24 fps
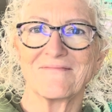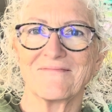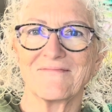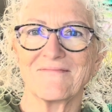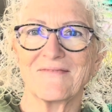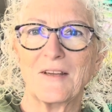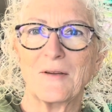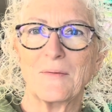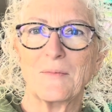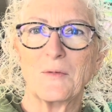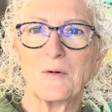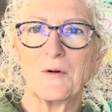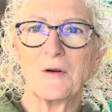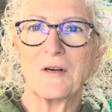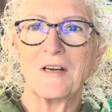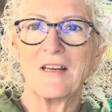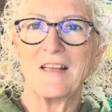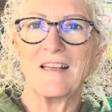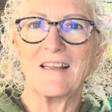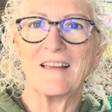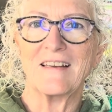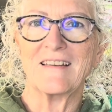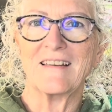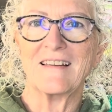Good
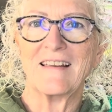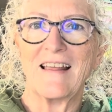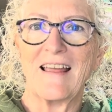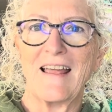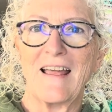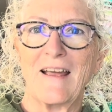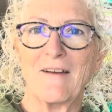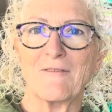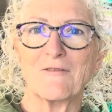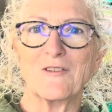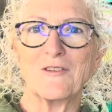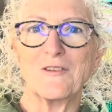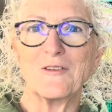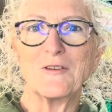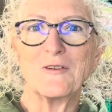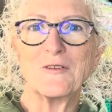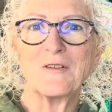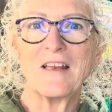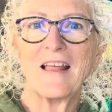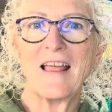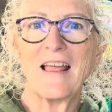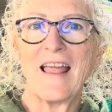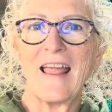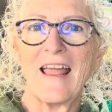morning,
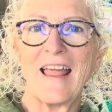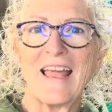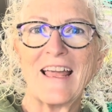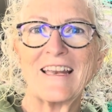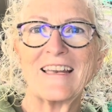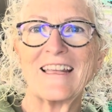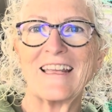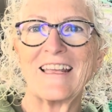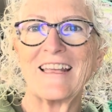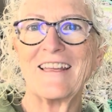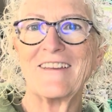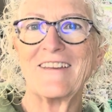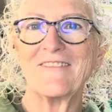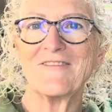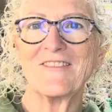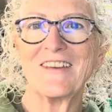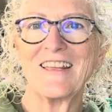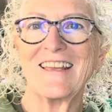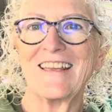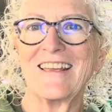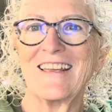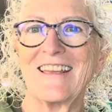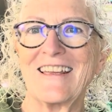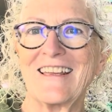afternoon, and
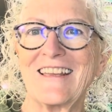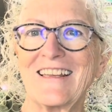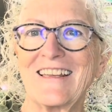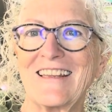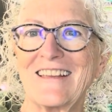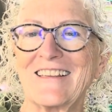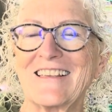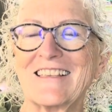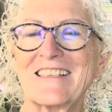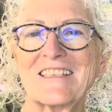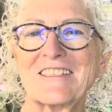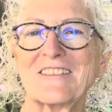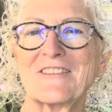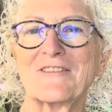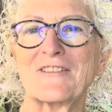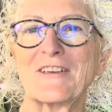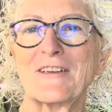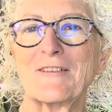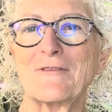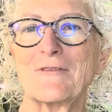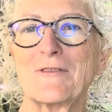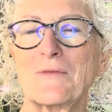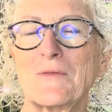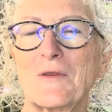evening. This is Lori
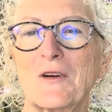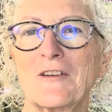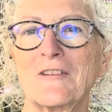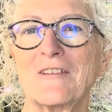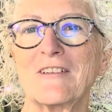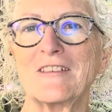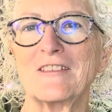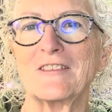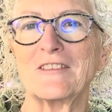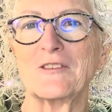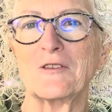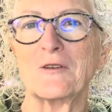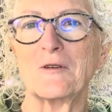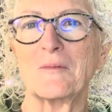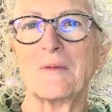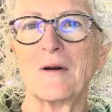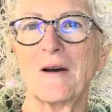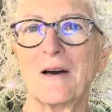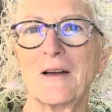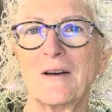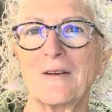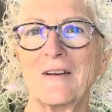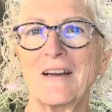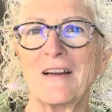from Wandering Soul
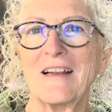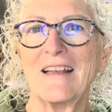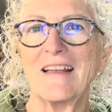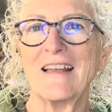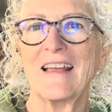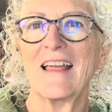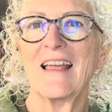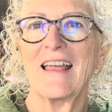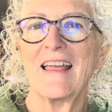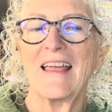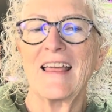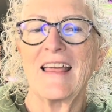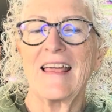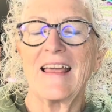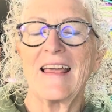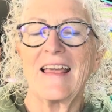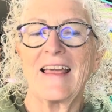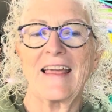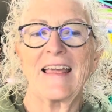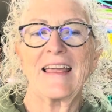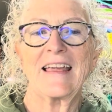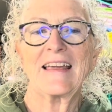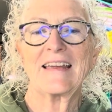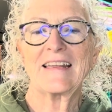Pottery,
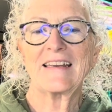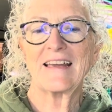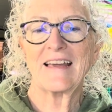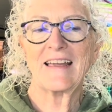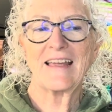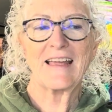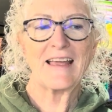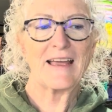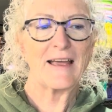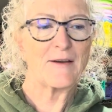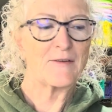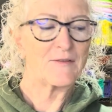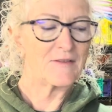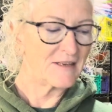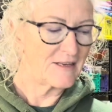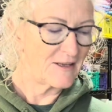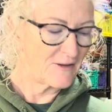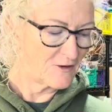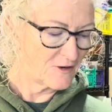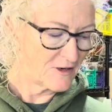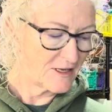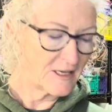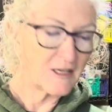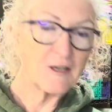and I have
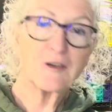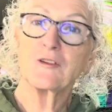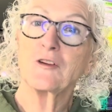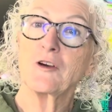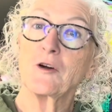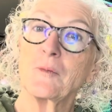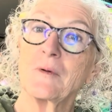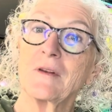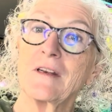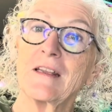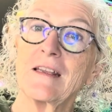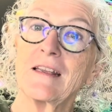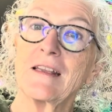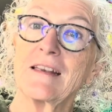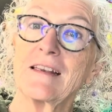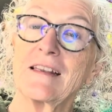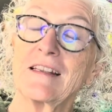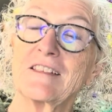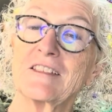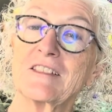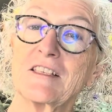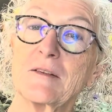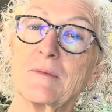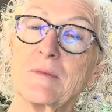another kiln opening.
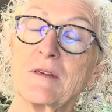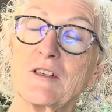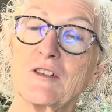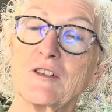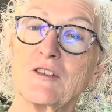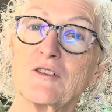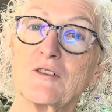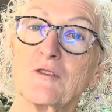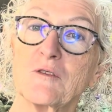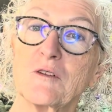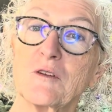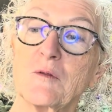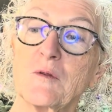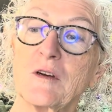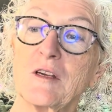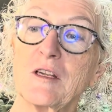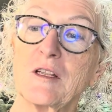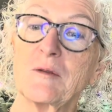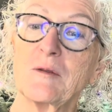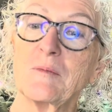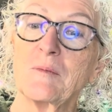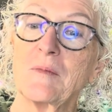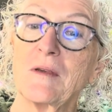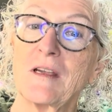It's going to be a short
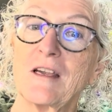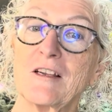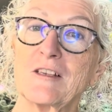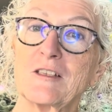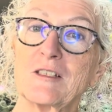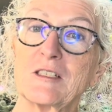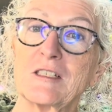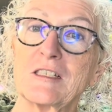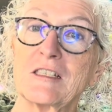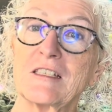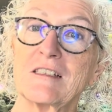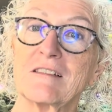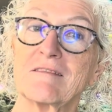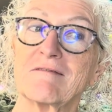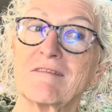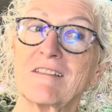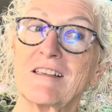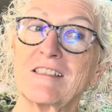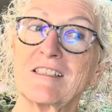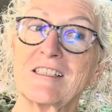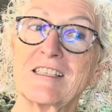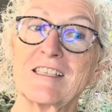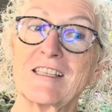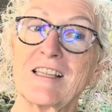one because
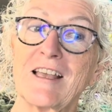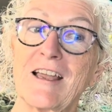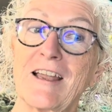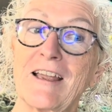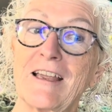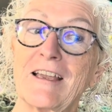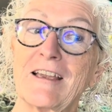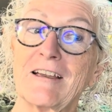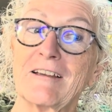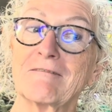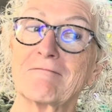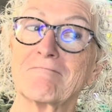it's like